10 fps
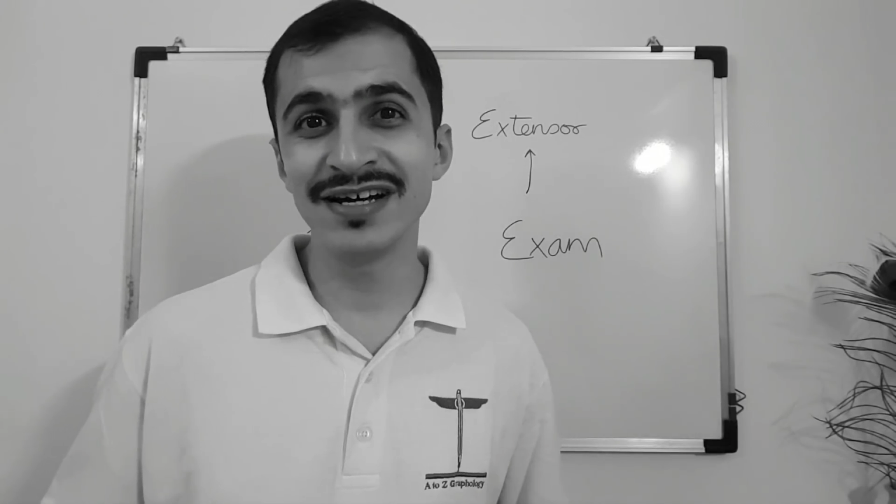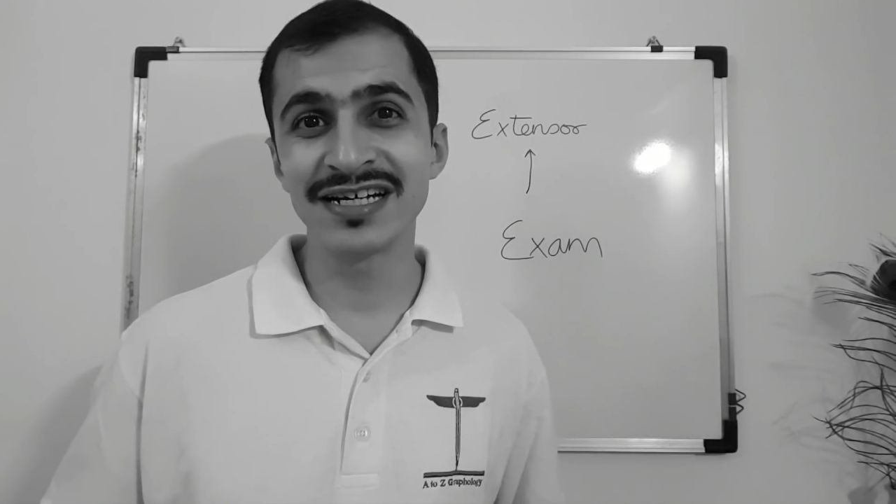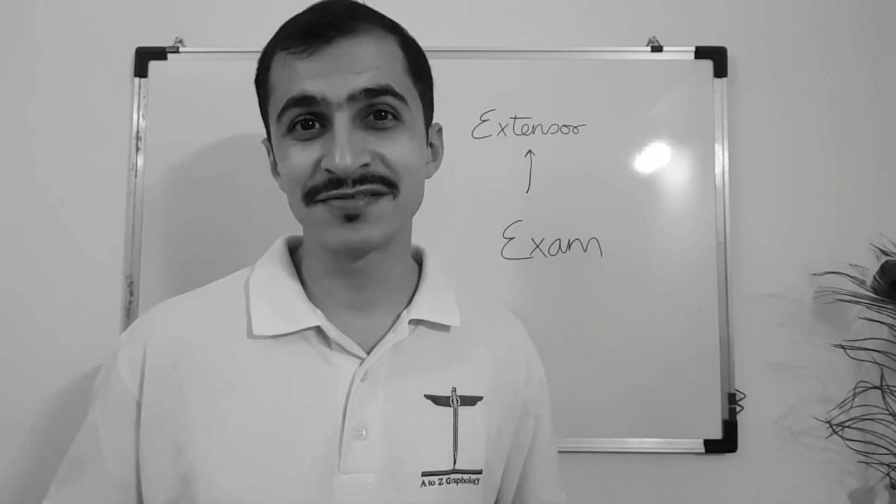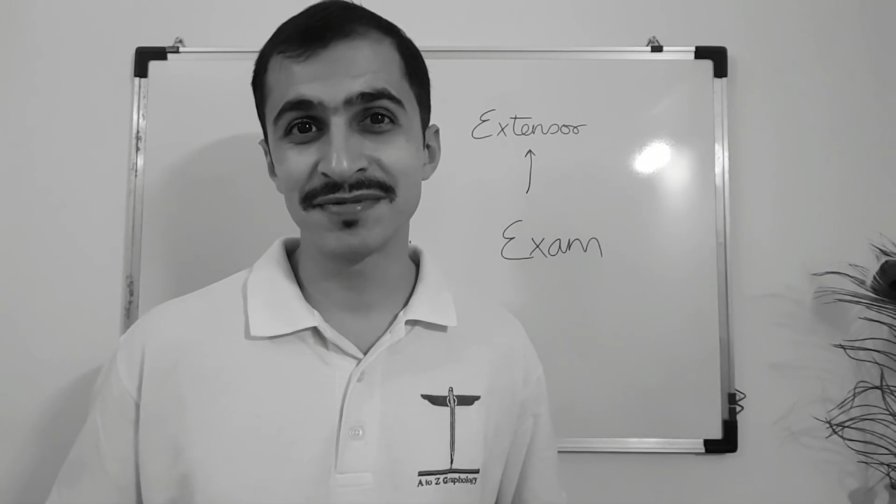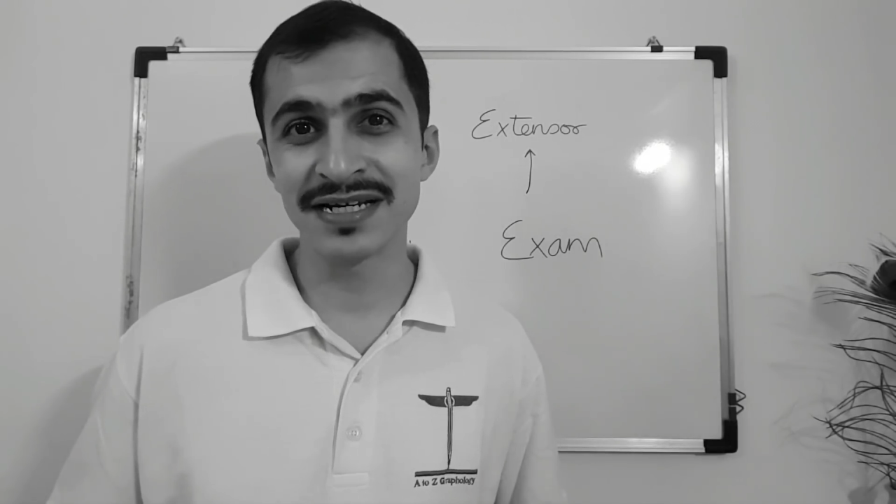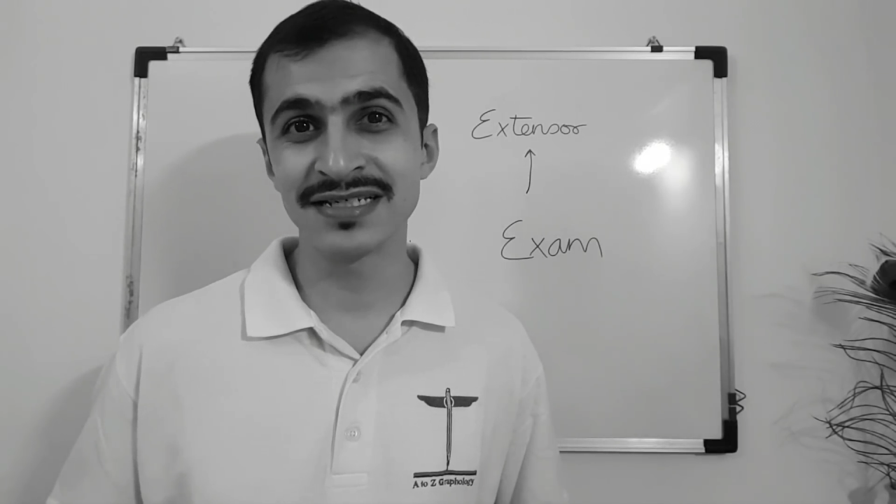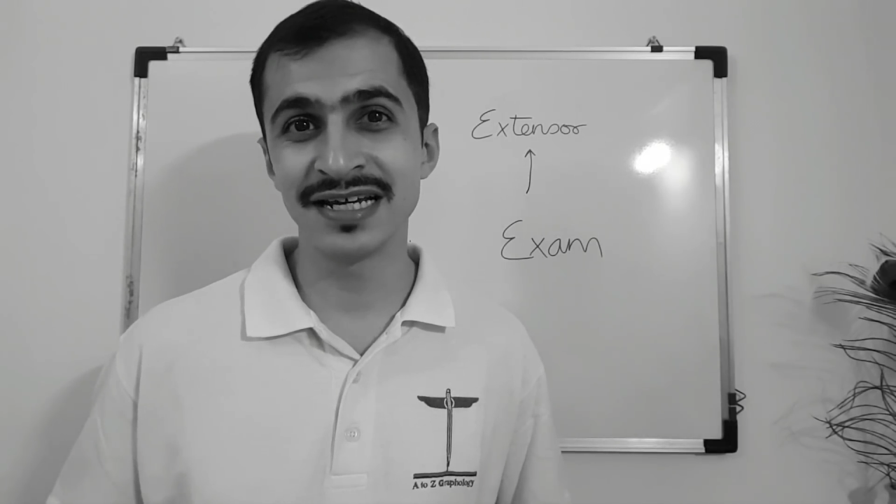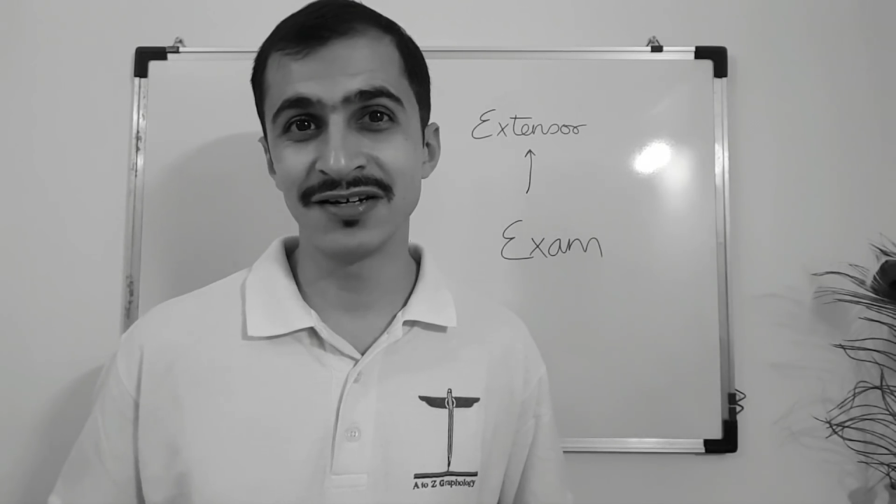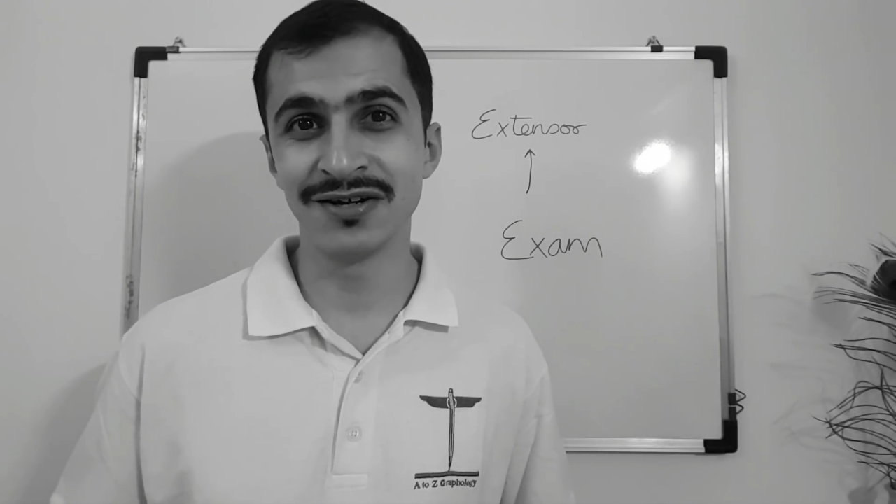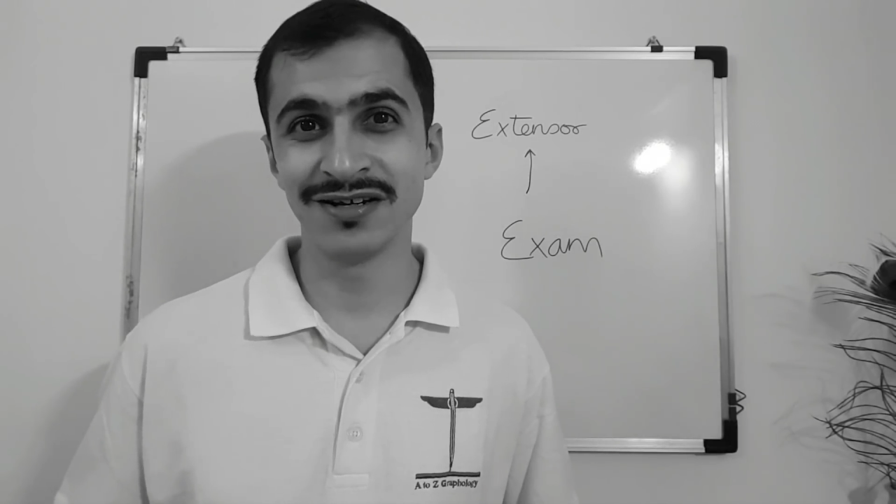express
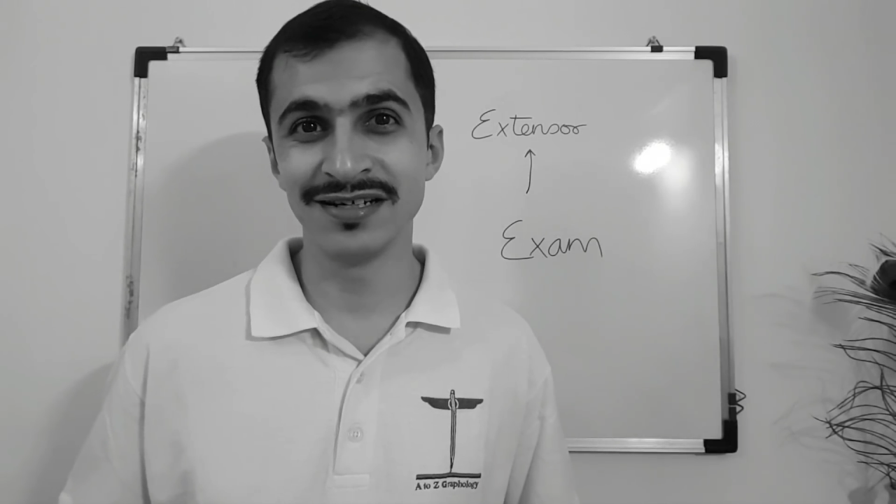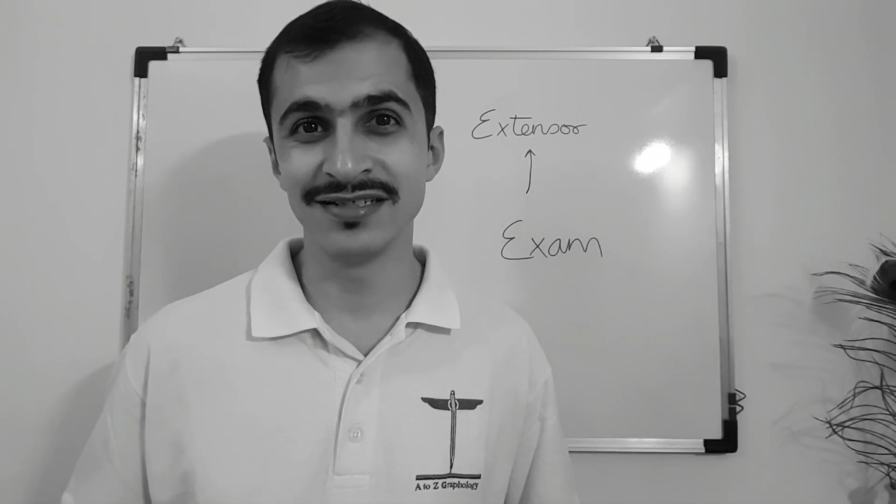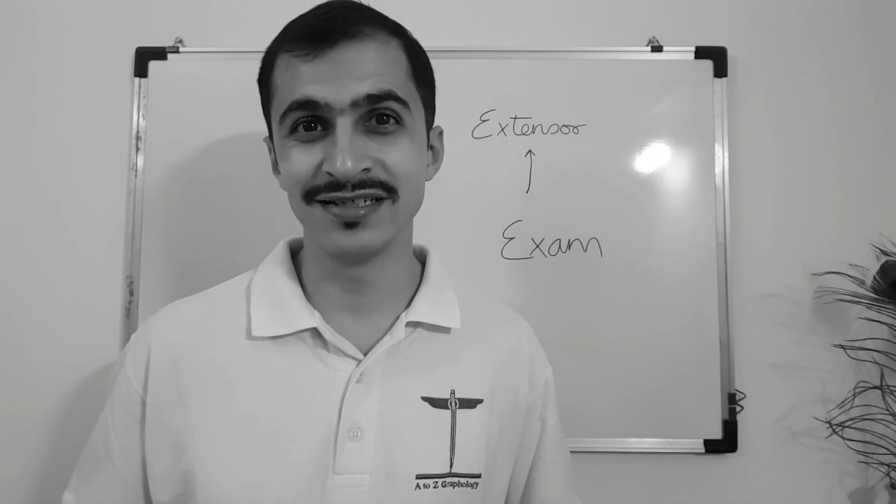that knowledge